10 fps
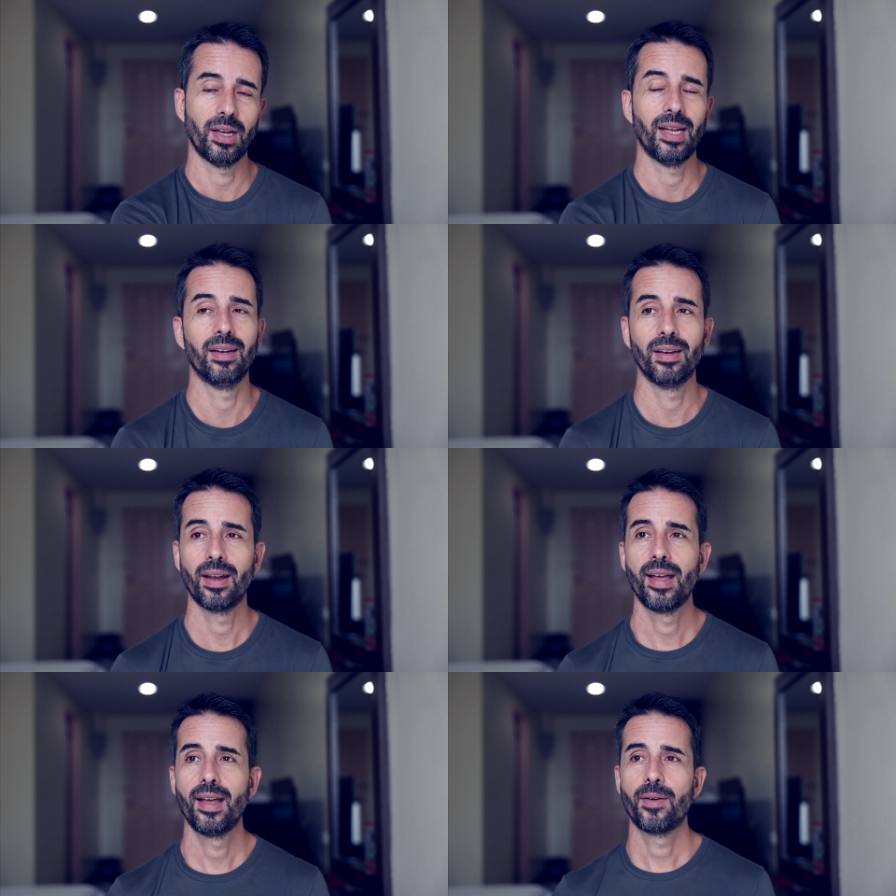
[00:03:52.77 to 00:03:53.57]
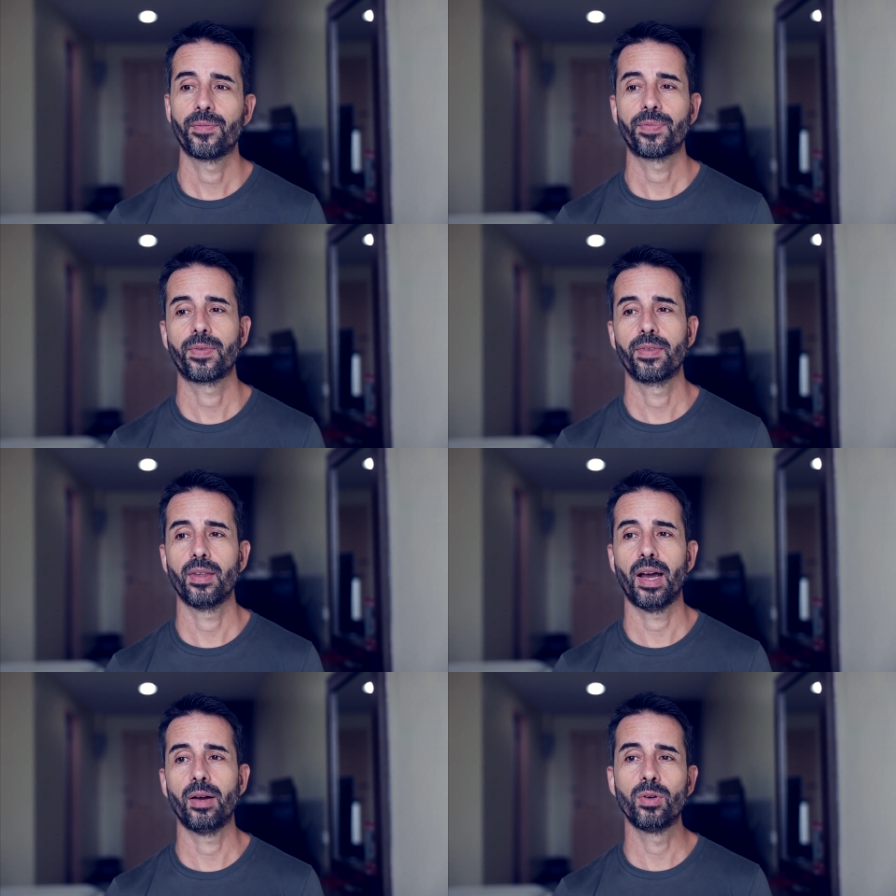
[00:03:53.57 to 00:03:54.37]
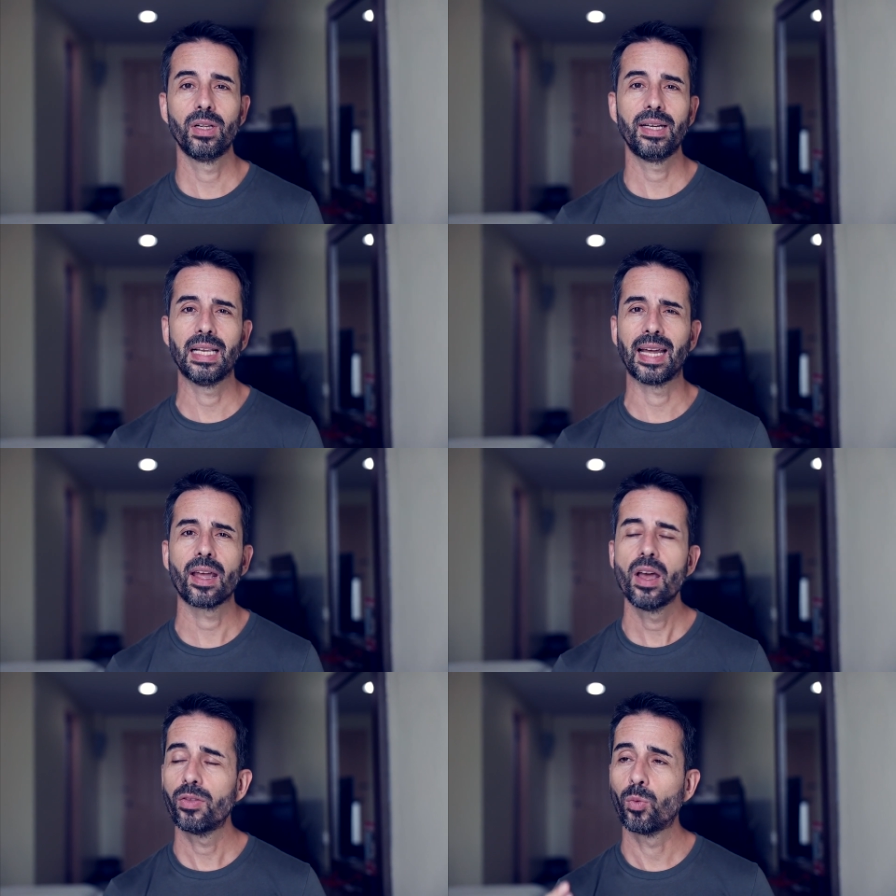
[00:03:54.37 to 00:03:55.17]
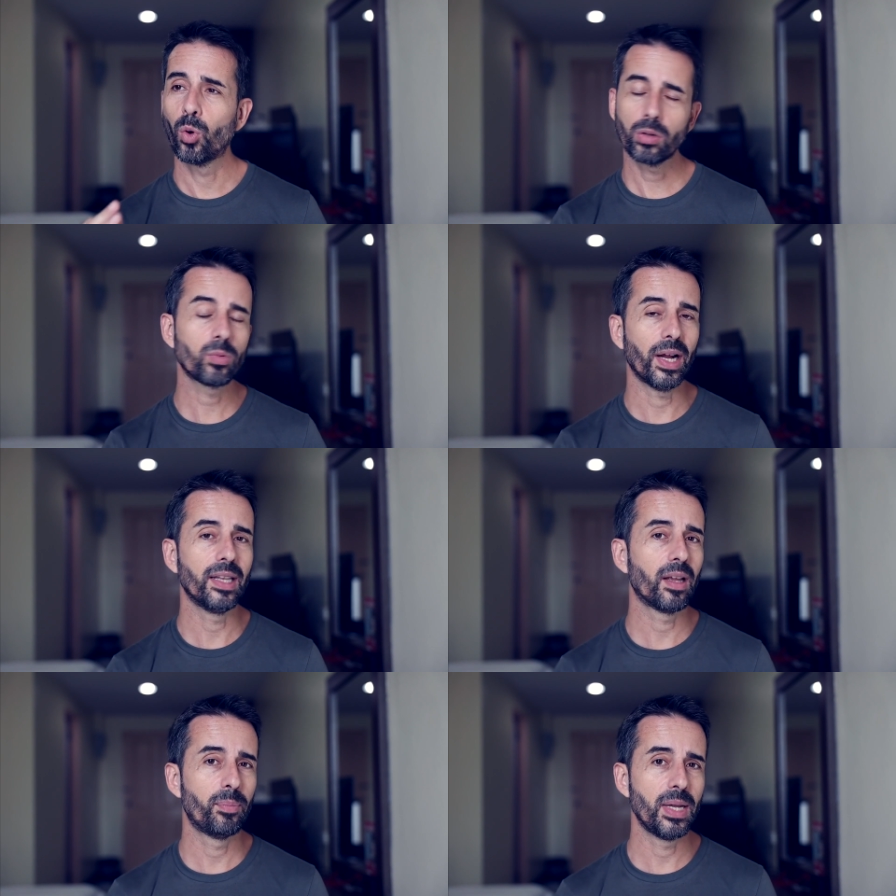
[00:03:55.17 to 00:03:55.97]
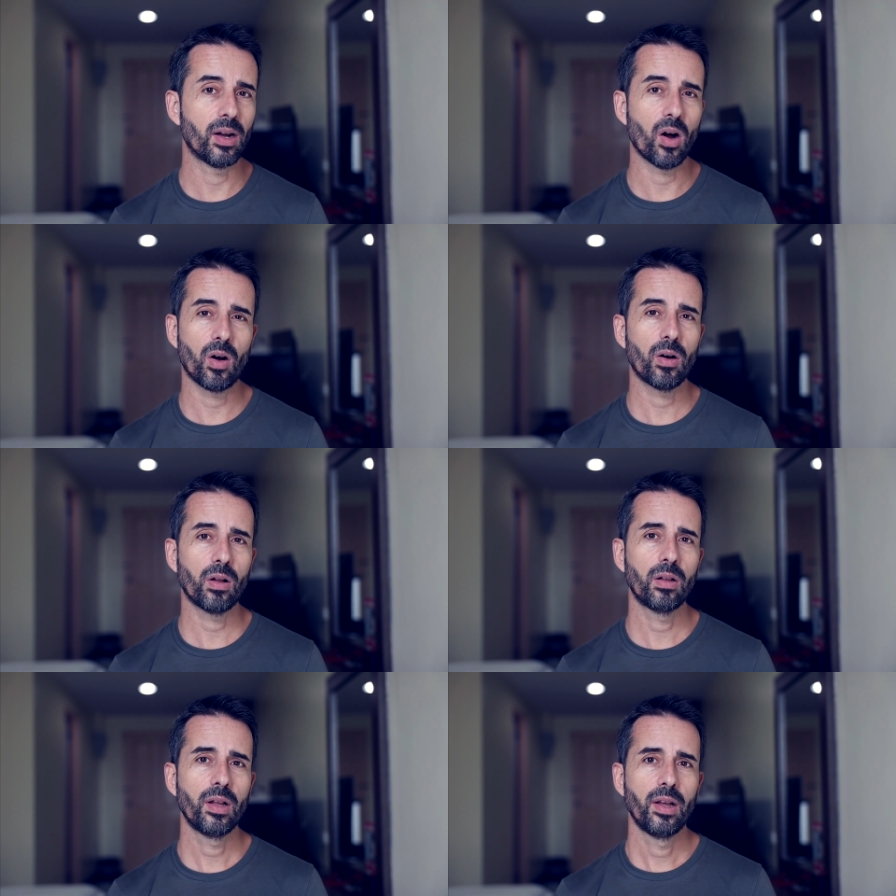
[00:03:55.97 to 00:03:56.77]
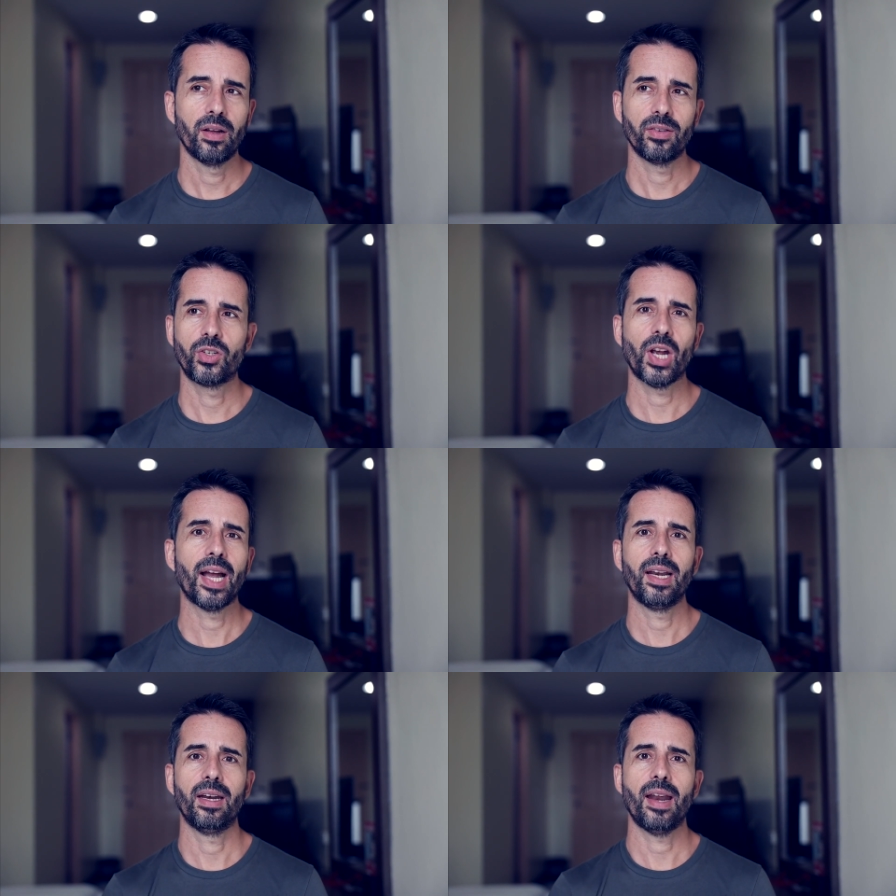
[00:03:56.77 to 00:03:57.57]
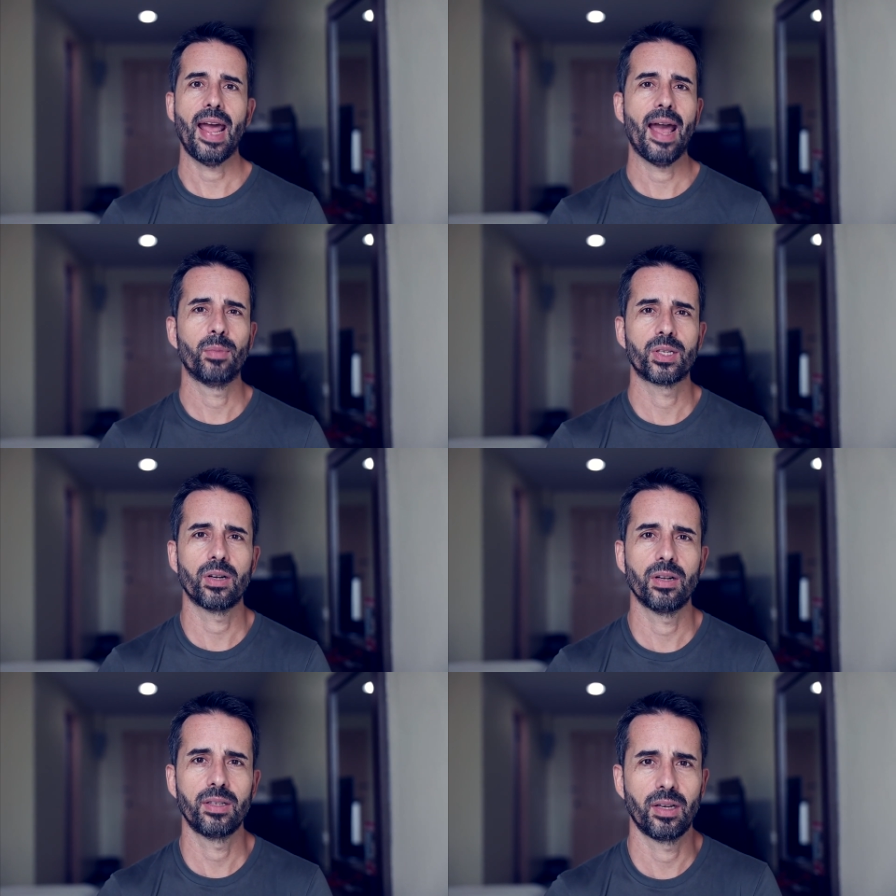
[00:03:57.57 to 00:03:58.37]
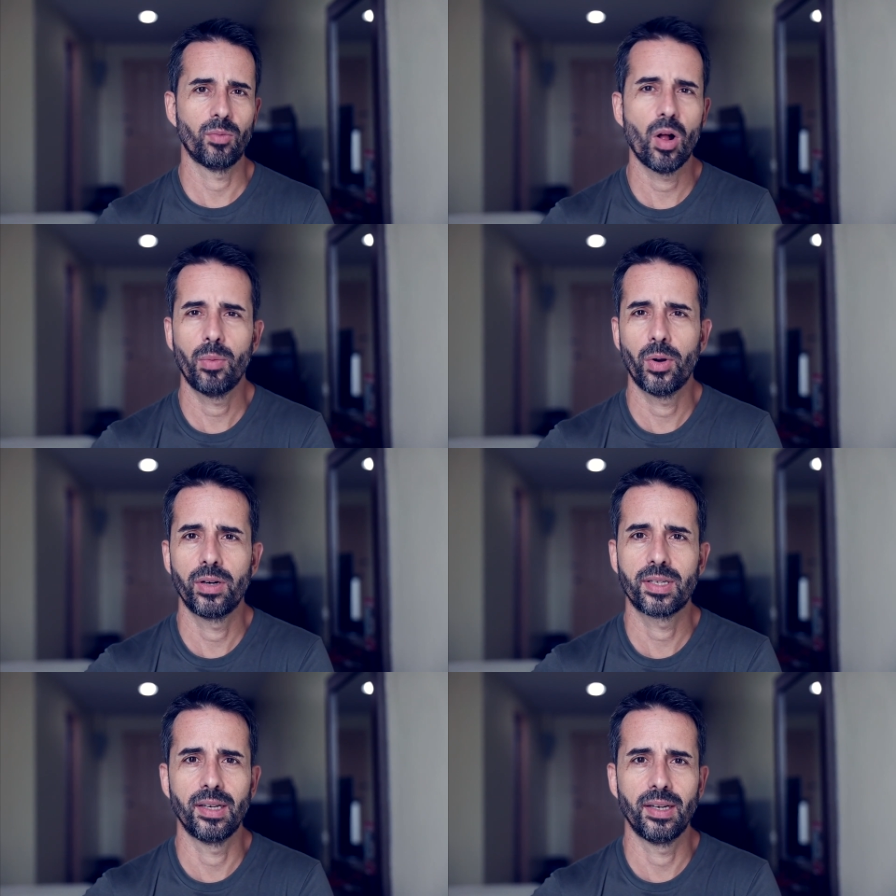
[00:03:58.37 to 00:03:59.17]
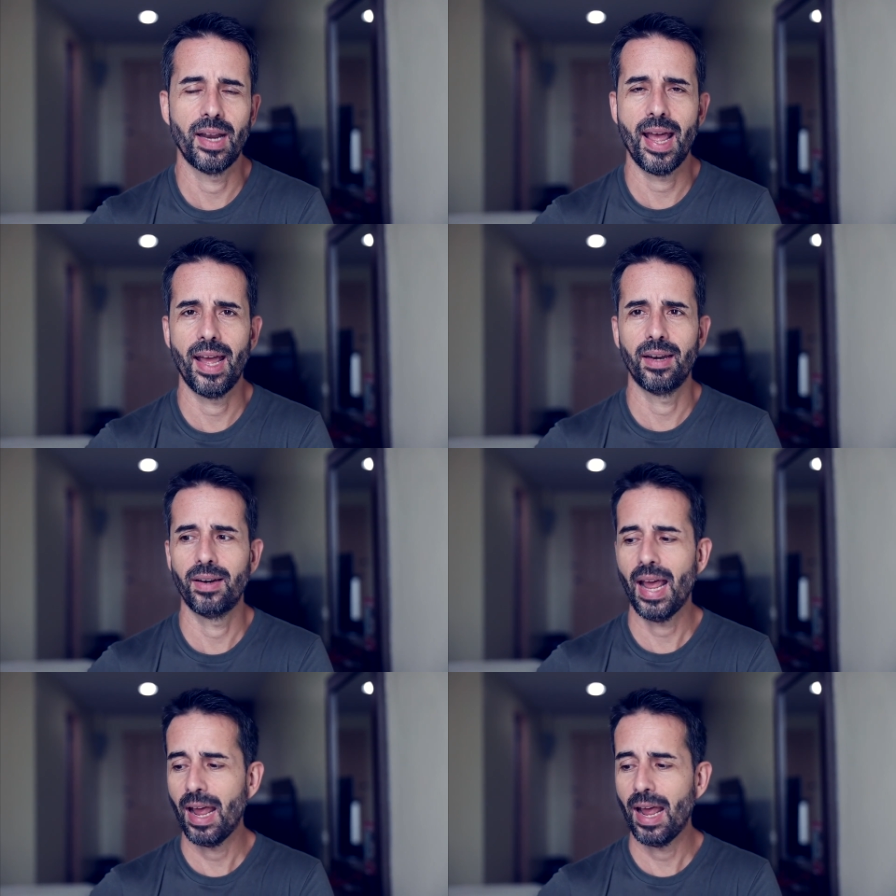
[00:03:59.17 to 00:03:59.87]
And I really like, the world will end up being all giant Amazons and Walmarts and